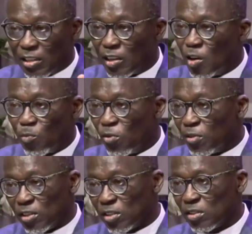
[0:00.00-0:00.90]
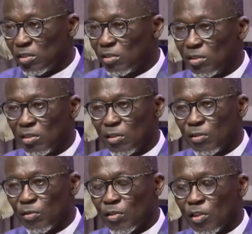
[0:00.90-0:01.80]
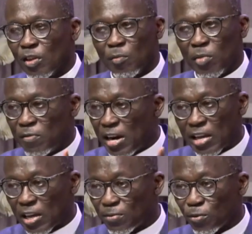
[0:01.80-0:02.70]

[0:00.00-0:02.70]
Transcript: movies, be very careful.